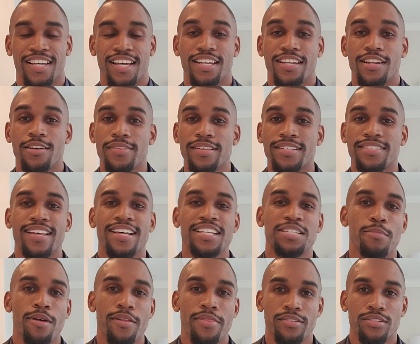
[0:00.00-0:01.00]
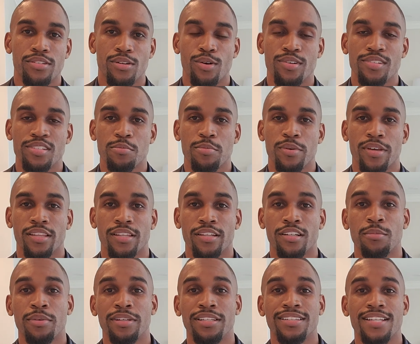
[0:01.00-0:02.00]
Now these next methods are going to be a little
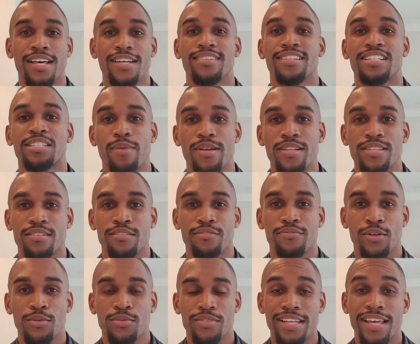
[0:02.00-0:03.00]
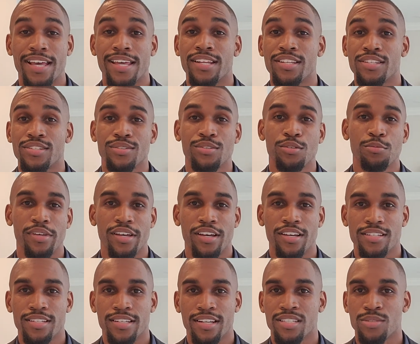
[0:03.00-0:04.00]
bit less expensive for you to get into
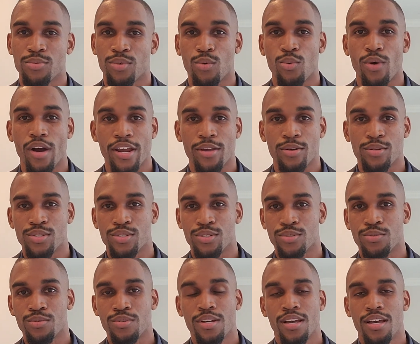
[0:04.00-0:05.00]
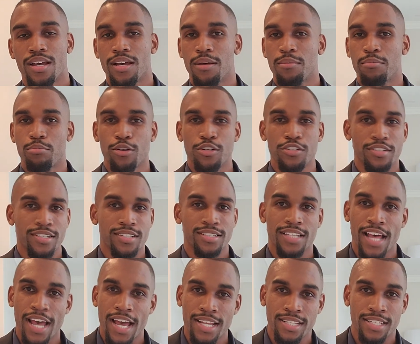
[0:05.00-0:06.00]
because it doesn't require you to purchase
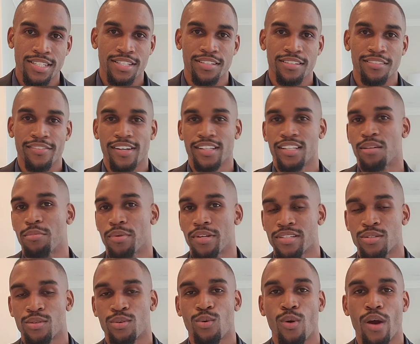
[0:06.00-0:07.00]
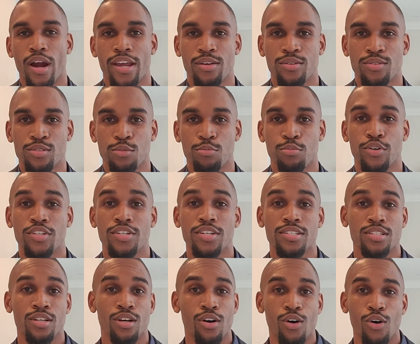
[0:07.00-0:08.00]
land to develop, it doesn't require you to
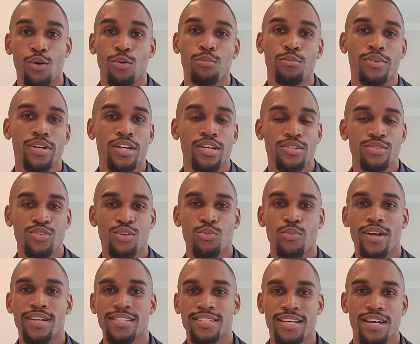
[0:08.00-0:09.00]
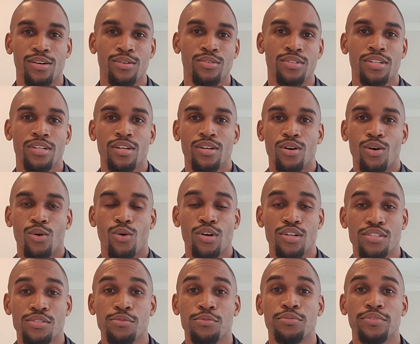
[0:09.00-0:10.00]
purchase a home to rent out or
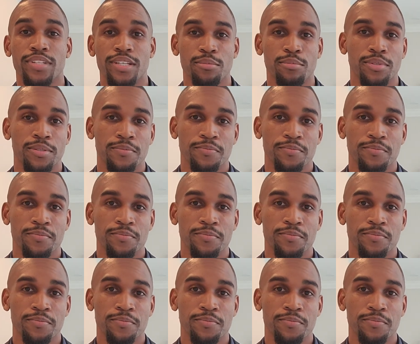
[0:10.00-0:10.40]
to flip.